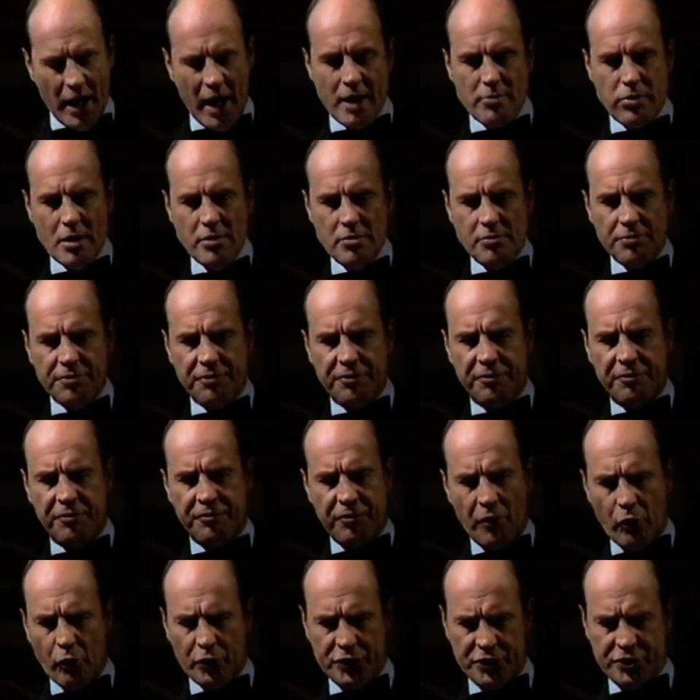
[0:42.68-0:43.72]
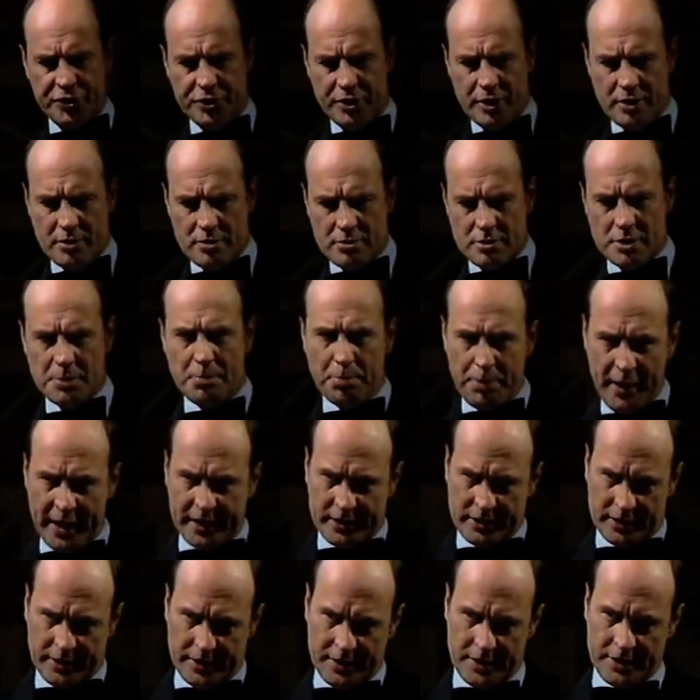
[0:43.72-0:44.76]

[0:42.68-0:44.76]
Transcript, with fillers: I won't force you to bet on